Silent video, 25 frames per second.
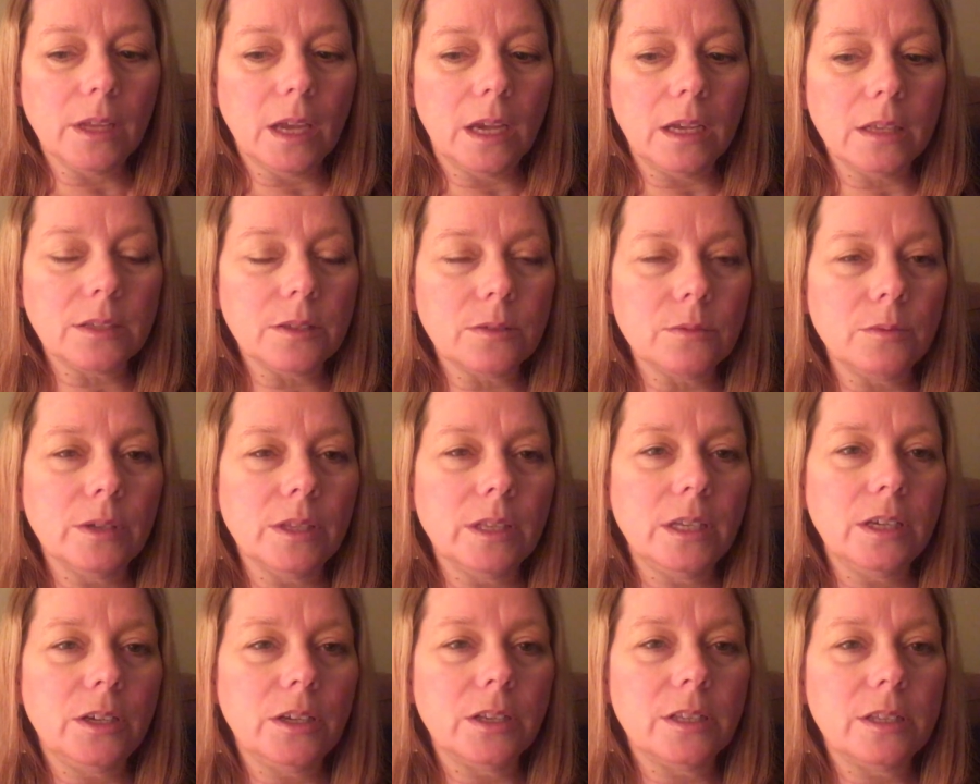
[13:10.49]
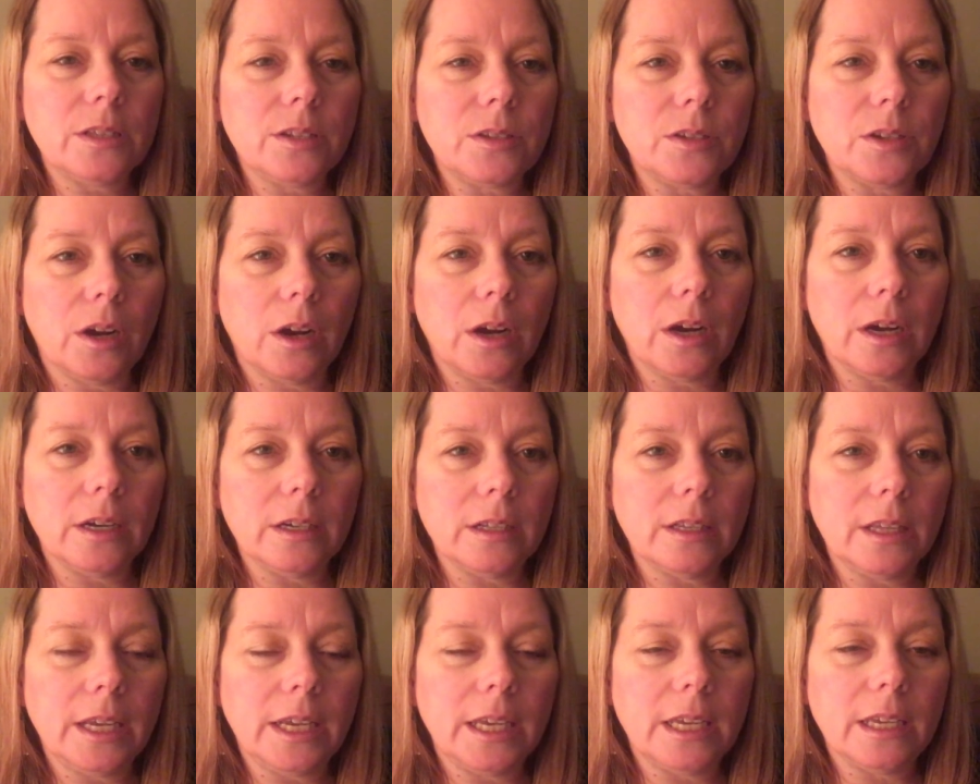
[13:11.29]
it's a really good
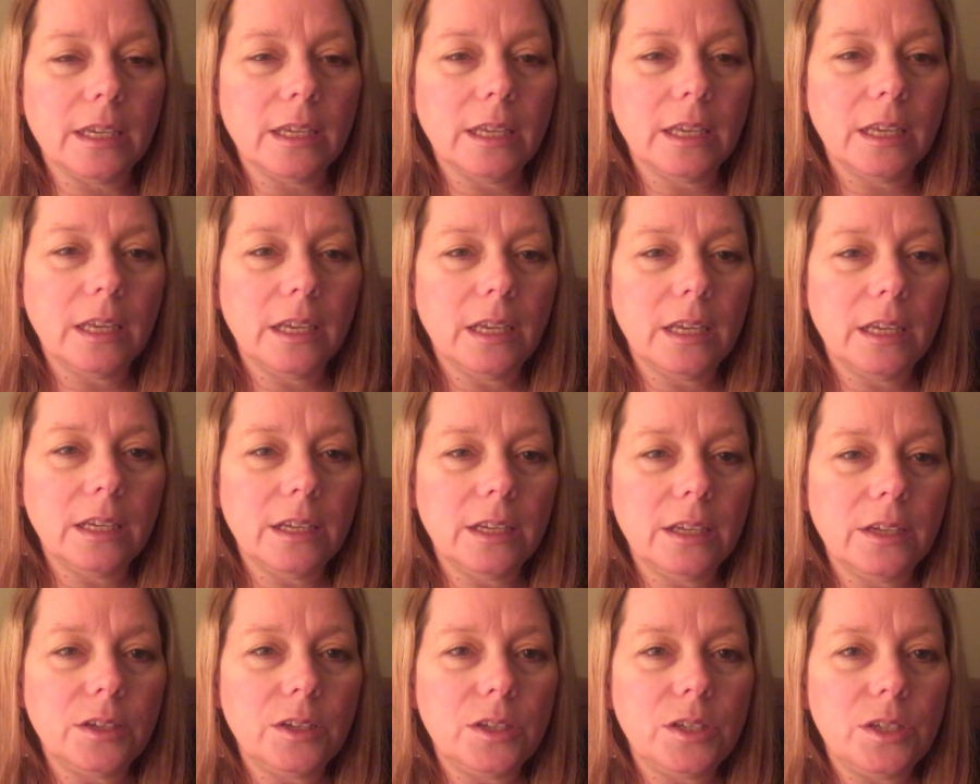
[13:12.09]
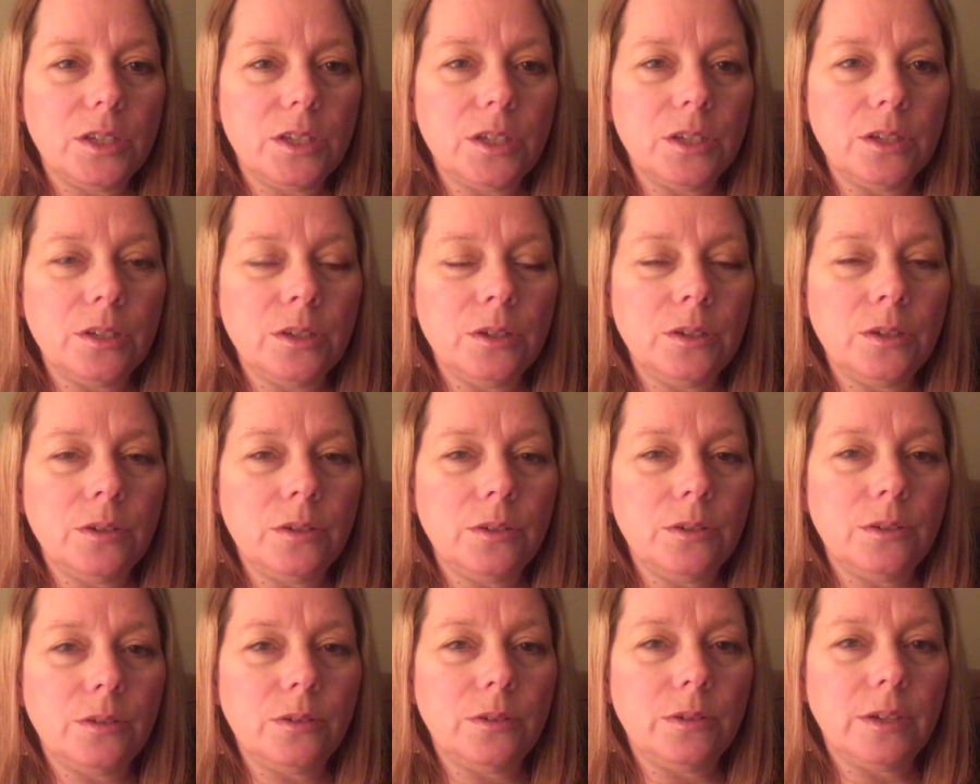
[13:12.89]
start, like,
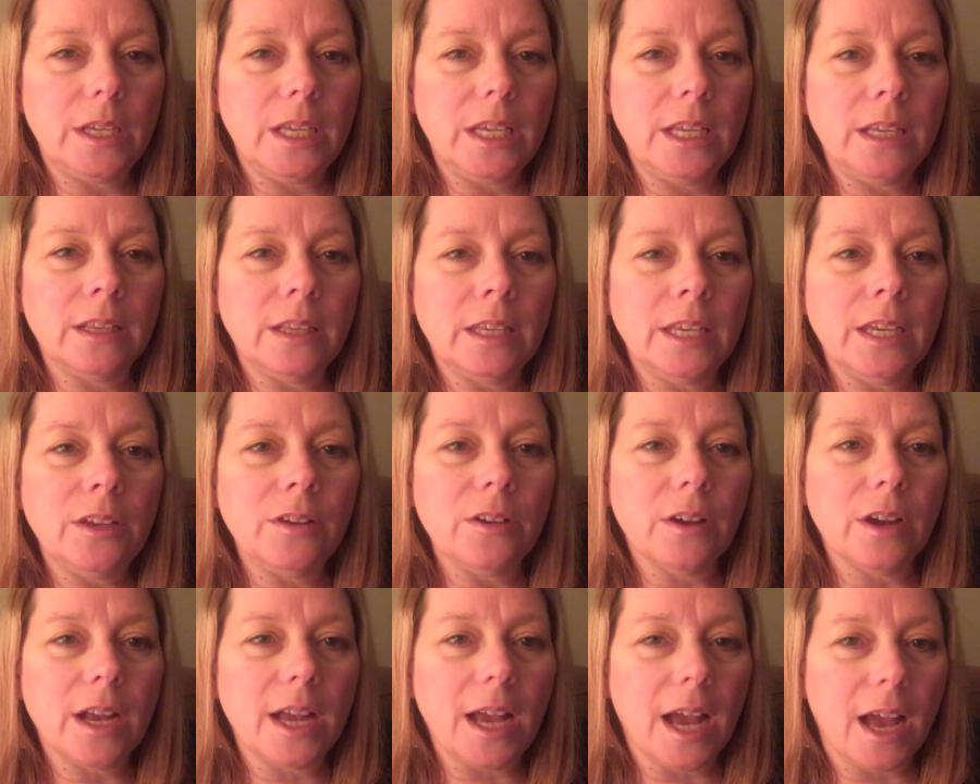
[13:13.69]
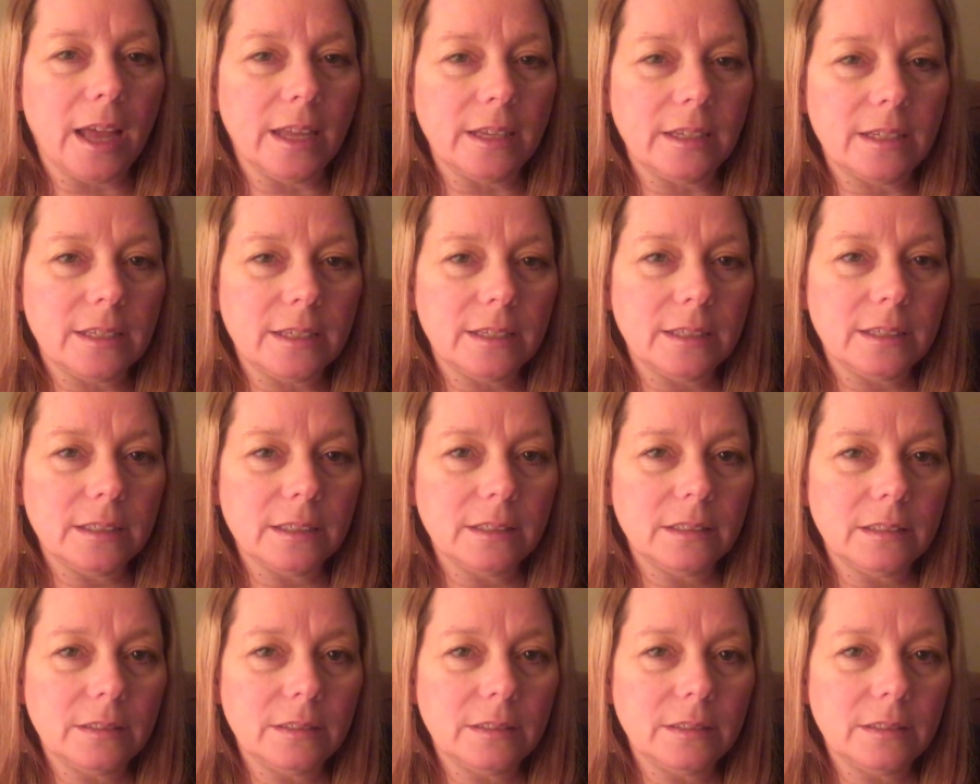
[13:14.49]
to healing your gut.